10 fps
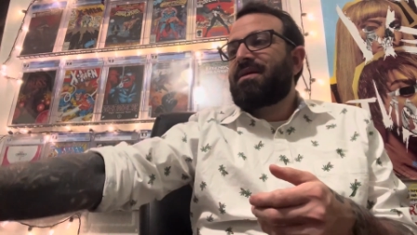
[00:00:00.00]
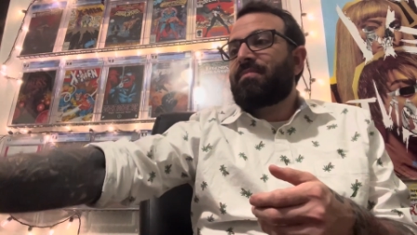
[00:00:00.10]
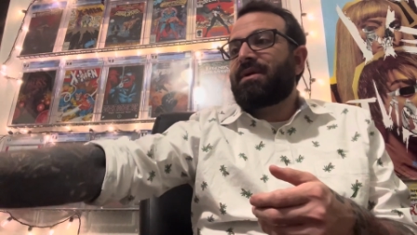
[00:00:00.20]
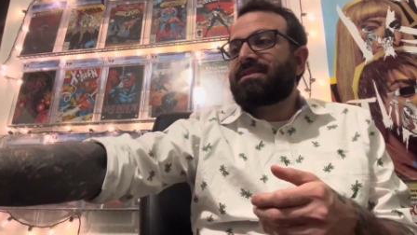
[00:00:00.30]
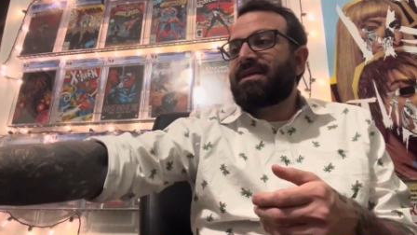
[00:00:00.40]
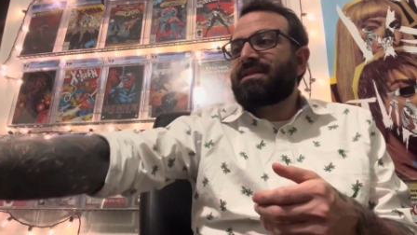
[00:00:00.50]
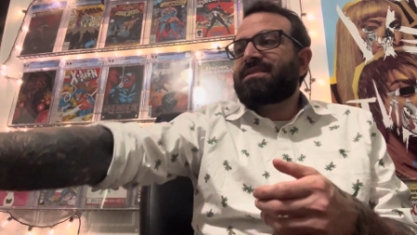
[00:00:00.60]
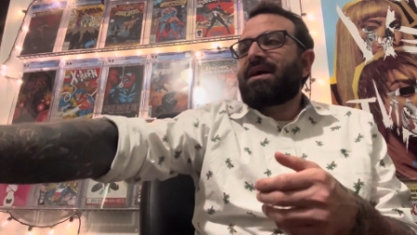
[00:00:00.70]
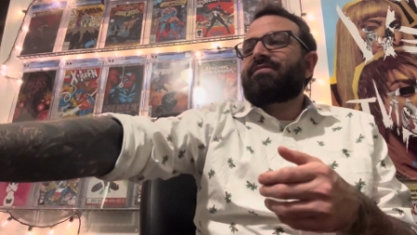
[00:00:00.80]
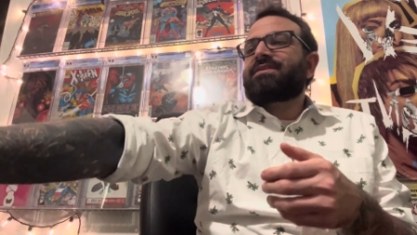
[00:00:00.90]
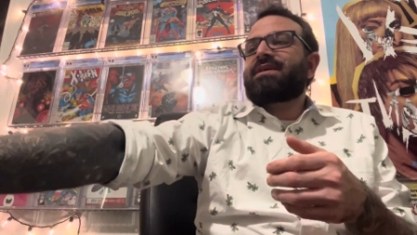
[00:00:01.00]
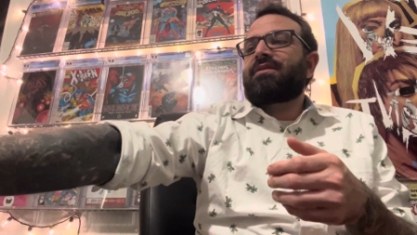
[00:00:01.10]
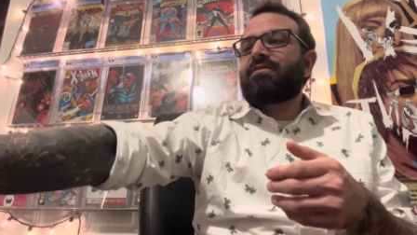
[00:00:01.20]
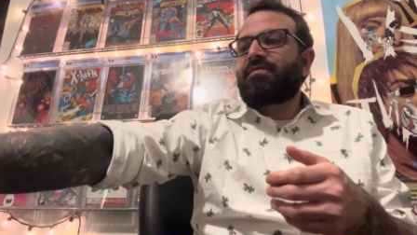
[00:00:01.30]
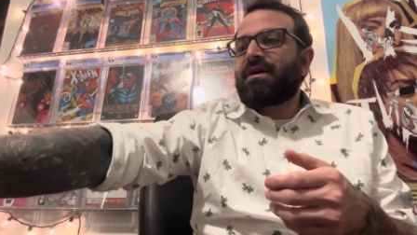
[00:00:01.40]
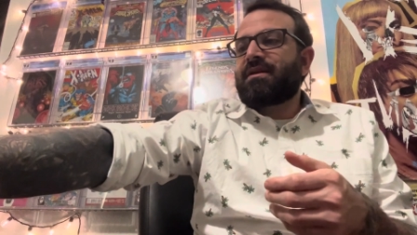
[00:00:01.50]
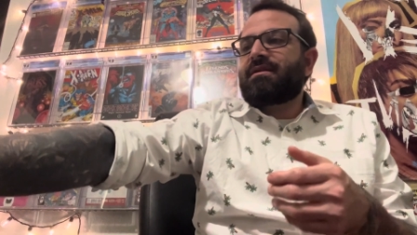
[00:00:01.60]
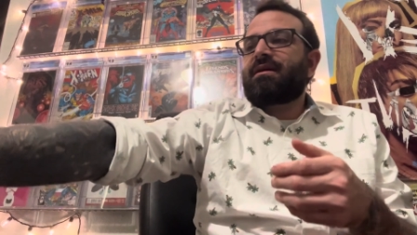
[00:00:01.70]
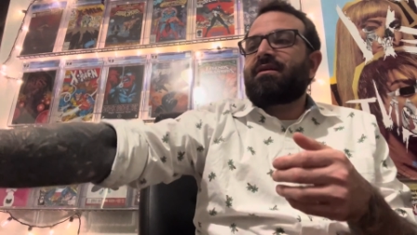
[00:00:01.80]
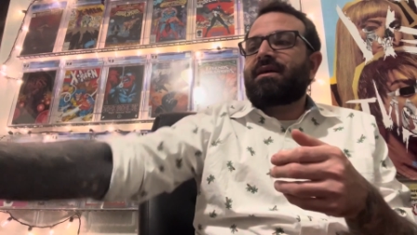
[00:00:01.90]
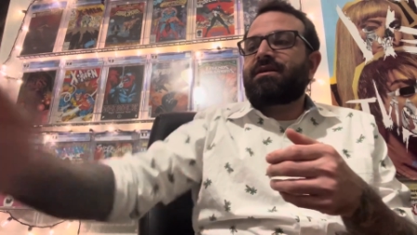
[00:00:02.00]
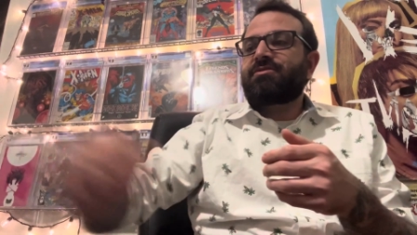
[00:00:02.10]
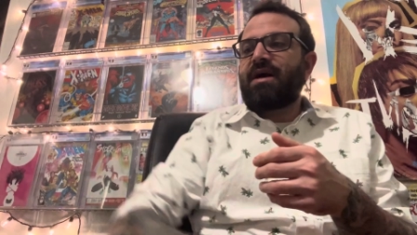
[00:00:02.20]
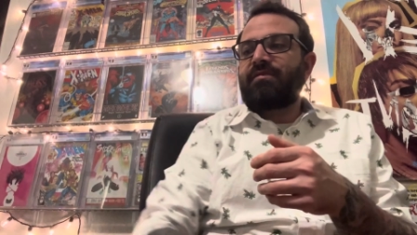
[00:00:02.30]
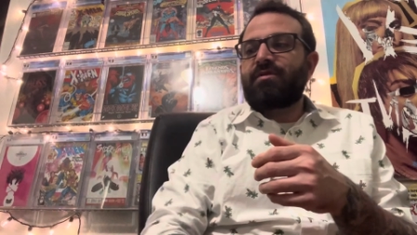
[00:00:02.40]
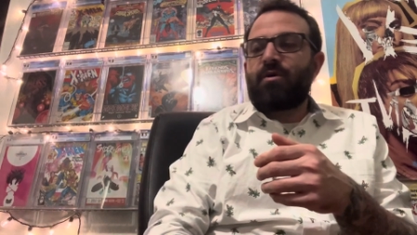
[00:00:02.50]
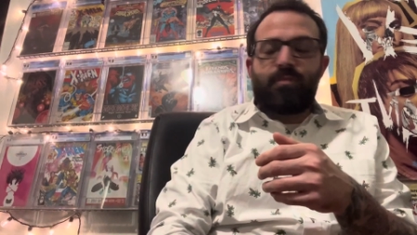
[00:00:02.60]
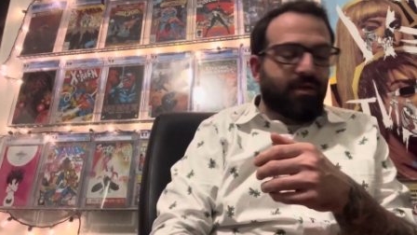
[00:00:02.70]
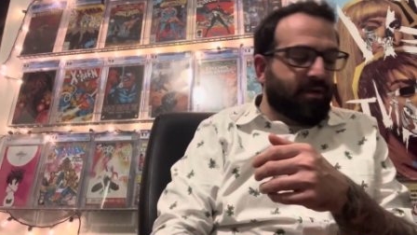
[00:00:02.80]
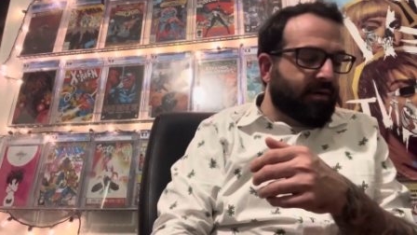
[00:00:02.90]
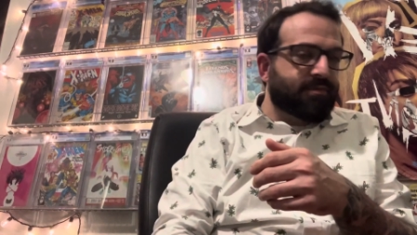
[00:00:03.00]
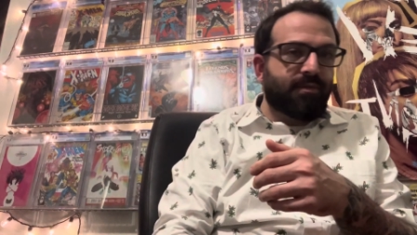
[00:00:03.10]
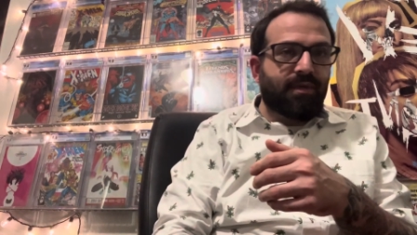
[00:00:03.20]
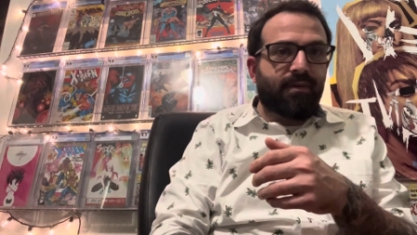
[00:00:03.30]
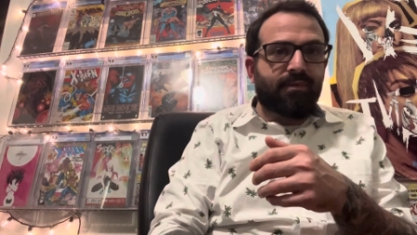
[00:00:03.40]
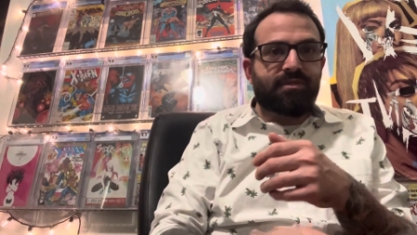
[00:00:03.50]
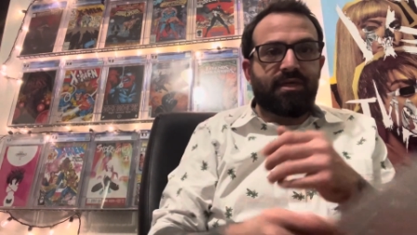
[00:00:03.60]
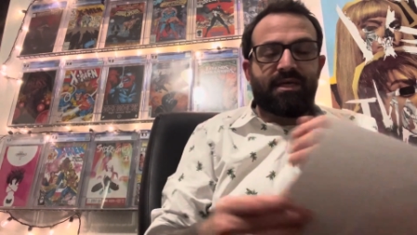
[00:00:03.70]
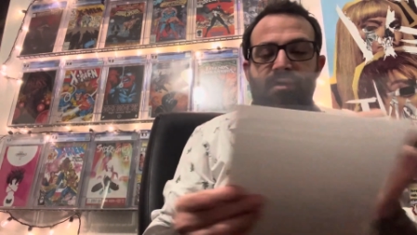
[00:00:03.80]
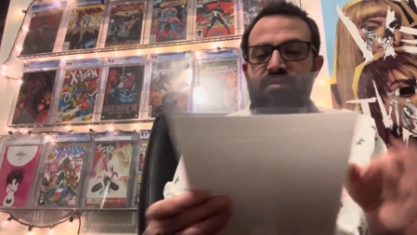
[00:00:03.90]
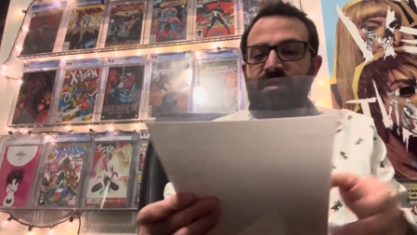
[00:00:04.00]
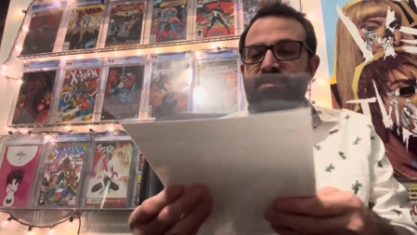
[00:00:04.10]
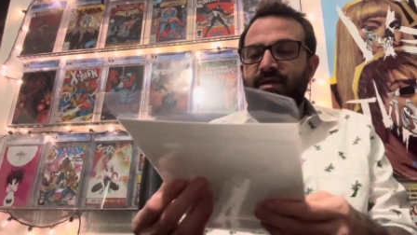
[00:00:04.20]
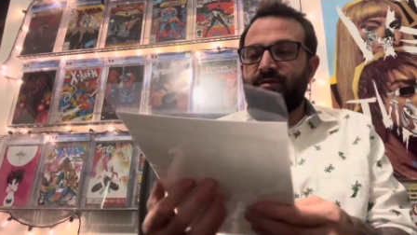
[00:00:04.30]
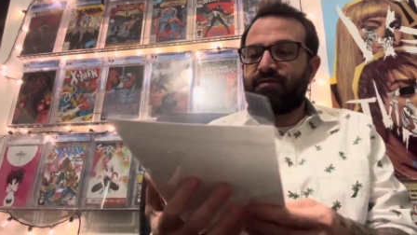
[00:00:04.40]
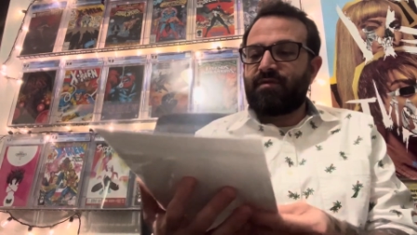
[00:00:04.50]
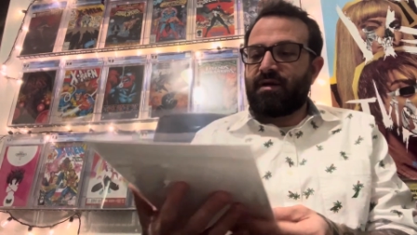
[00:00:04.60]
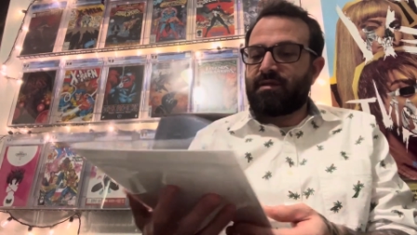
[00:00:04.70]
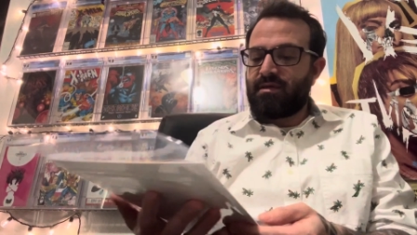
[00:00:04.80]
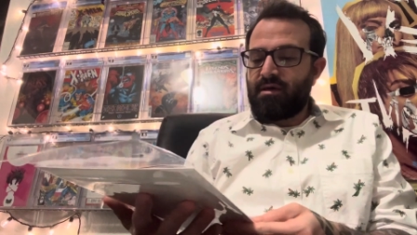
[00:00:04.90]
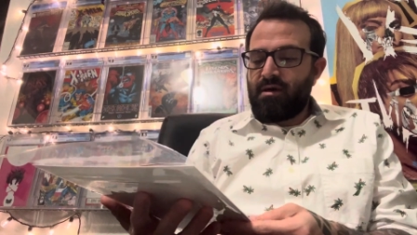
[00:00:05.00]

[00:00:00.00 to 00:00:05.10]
but it does have a sound effect there. I guess you have to open it up to be able to hear that sound effect.